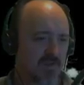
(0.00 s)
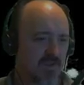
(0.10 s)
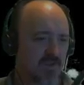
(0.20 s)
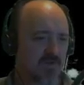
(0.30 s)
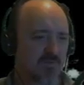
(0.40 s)

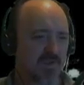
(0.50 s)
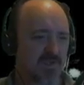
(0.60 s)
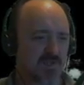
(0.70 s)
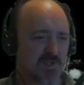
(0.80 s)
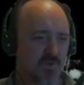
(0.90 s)
You can make
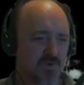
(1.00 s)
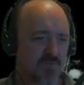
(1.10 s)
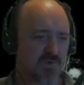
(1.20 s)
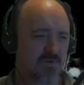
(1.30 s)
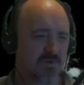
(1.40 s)
a storm
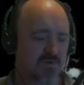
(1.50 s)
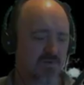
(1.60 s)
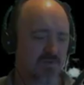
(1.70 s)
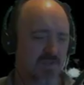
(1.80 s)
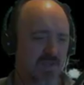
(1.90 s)
or
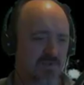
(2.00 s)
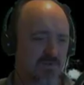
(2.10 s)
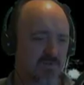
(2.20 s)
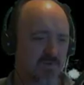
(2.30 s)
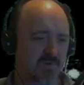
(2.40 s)
a castle
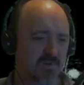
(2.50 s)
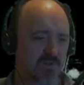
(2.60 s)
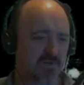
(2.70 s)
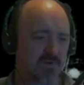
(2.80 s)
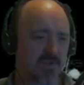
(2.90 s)
to repel the
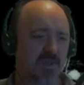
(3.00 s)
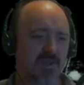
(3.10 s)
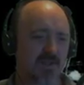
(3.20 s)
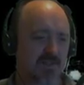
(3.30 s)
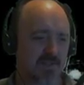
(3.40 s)
storm.
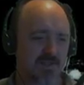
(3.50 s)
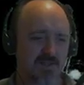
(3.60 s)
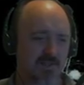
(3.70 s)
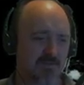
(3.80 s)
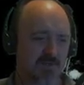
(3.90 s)
Again,
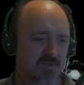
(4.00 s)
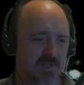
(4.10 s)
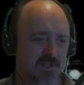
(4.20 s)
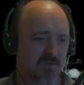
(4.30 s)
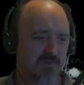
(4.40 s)
I'm sure
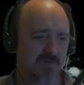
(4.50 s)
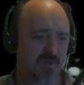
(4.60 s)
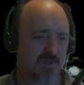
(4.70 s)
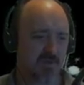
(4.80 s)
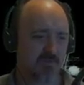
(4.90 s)
that's
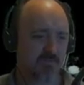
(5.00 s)
PvE.